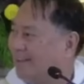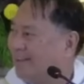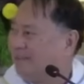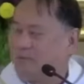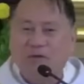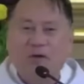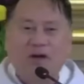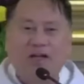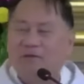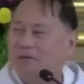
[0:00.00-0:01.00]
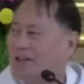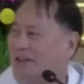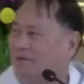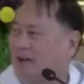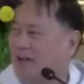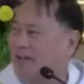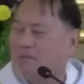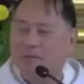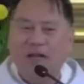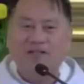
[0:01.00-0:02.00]
give the final
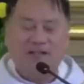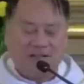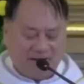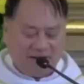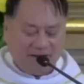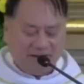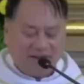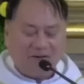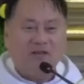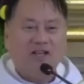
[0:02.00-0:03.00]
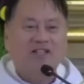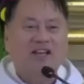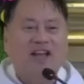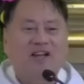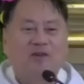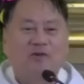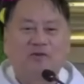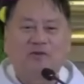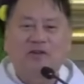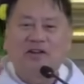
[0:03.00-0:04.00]
blessing, I would just like
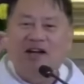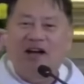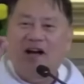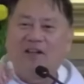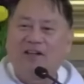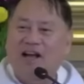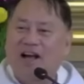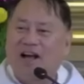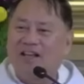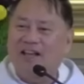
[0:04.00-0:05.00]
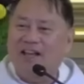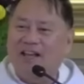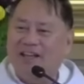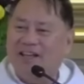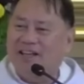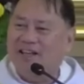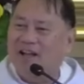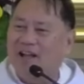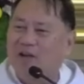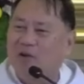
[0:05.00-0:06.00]
to add a
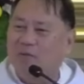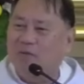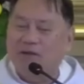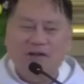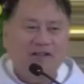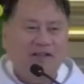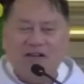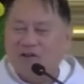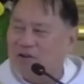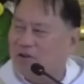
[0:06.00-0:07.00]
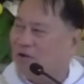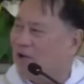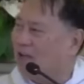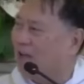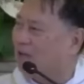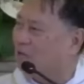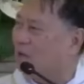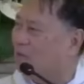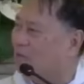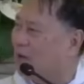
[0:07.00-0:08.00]
kind of, I like to have my